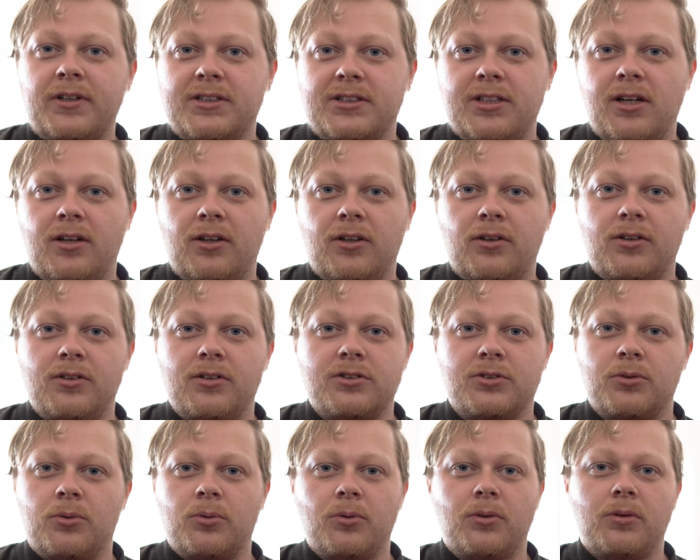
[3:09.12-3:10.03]
or
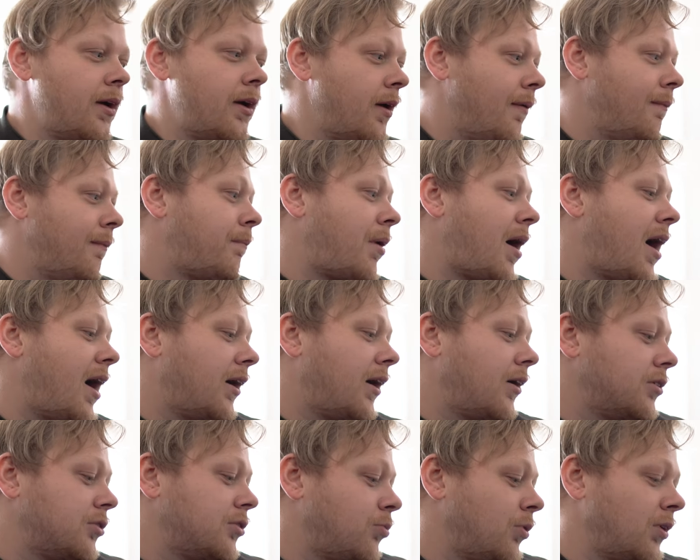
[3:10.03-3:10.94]
resellers or
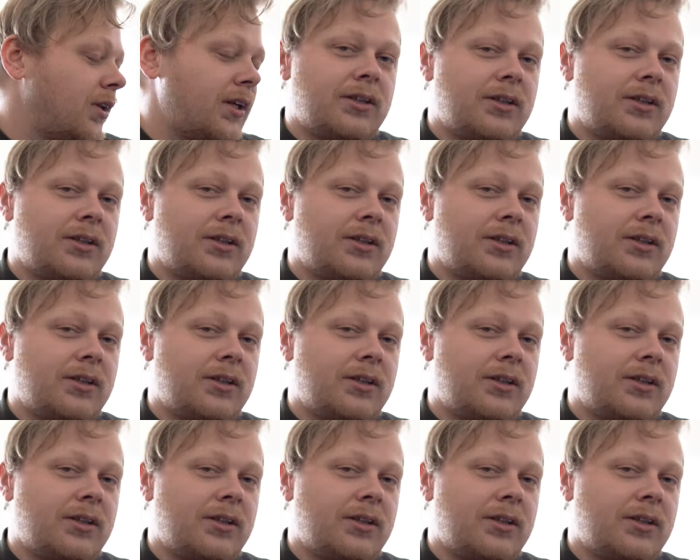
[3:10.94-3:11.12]
buyers won't